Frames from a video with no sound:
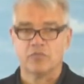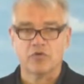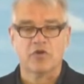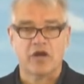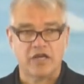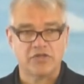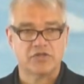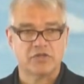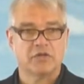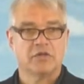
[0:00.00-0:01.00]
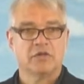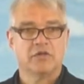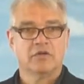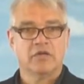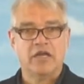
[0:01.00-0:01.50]
from Christ.
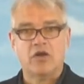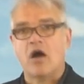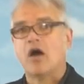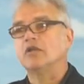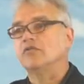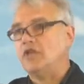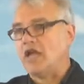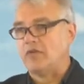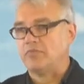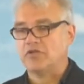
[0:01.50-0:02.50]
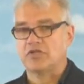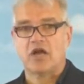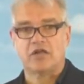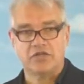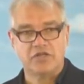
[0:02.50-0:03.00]
And all of the
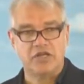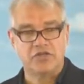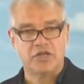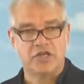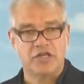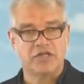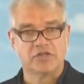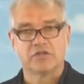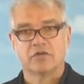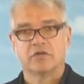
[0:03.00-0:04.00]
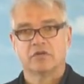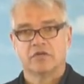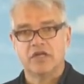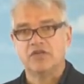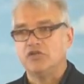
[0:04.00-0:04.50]
apostolic teaching is
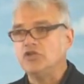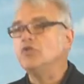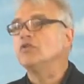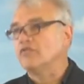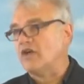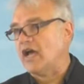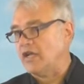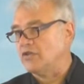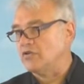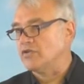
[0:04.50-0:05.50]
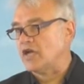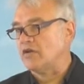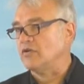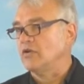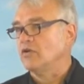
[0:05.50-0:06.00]
unified. There's
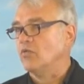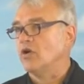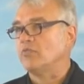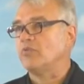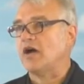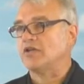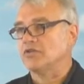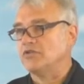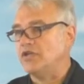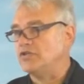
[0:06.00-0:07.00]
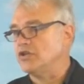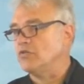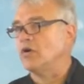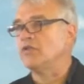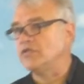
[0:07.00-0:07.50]
not one apostle
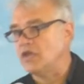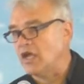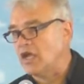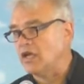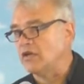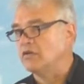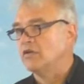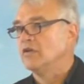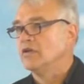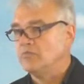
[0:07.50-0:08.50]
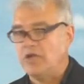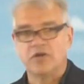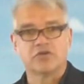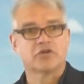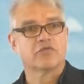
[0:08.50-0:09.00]
teaching one thing and
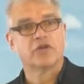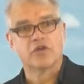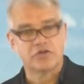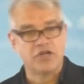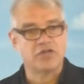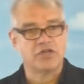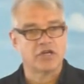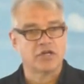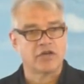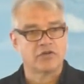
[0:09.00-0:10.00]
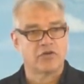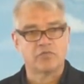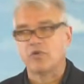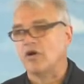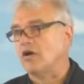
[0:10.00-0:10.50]
Peter's over here teaching another
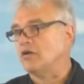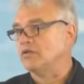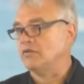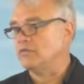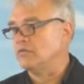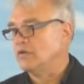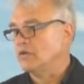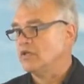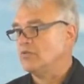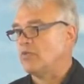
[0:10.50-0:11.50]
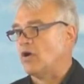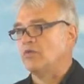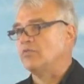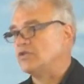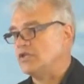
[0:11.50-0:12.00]
and Paul and
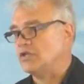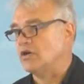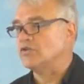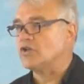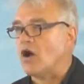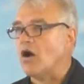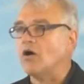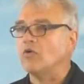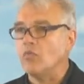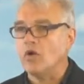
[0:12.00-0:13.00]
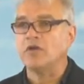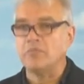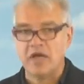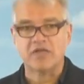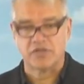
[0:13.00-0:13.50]
Barnabas teaching. No, it's all
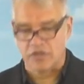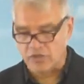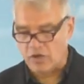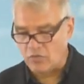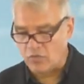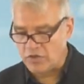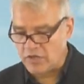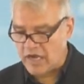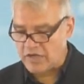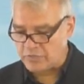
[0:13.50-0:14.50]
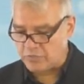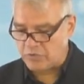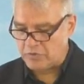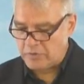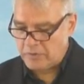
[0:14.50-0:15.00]
one message, all one
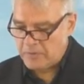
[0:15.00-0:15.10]
gospel.